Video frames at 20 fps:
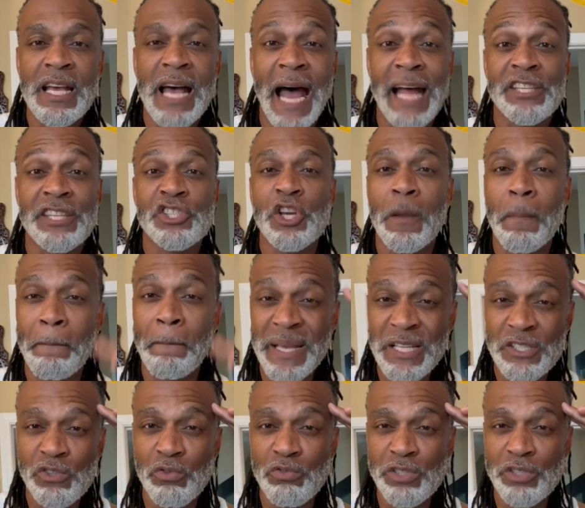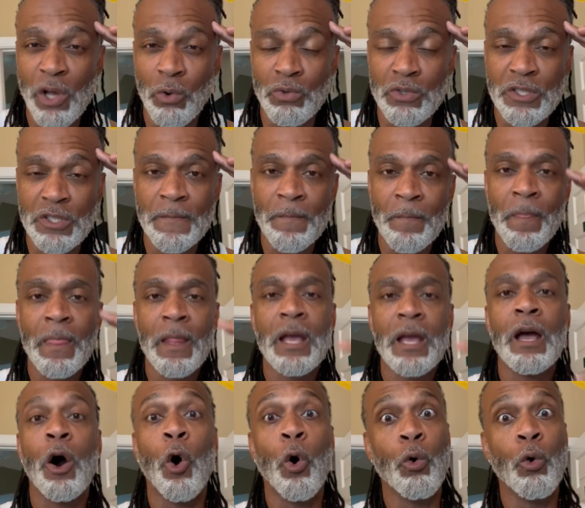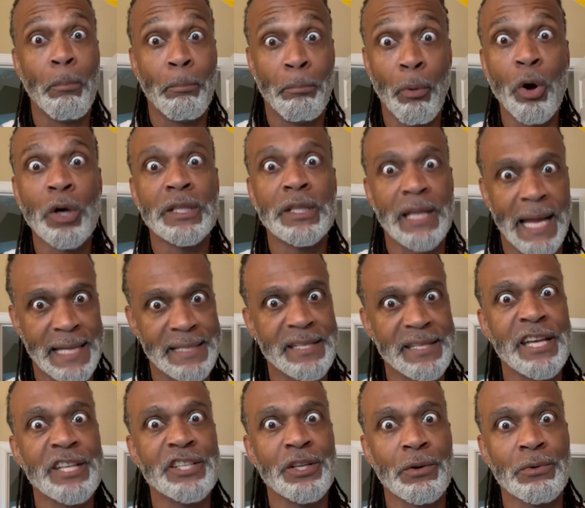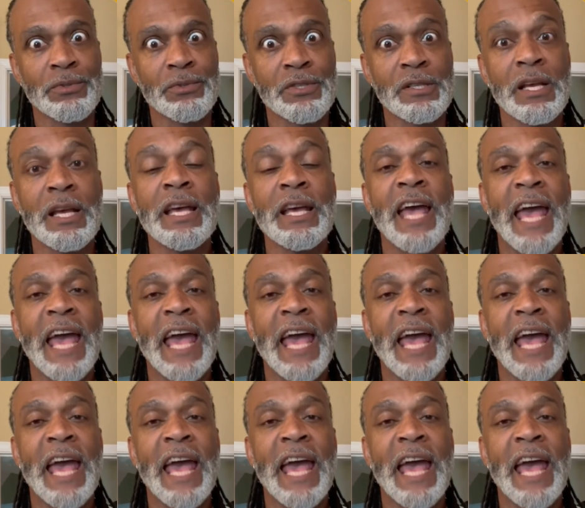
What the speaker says: I took mental notes. Oh boy, did I take notes.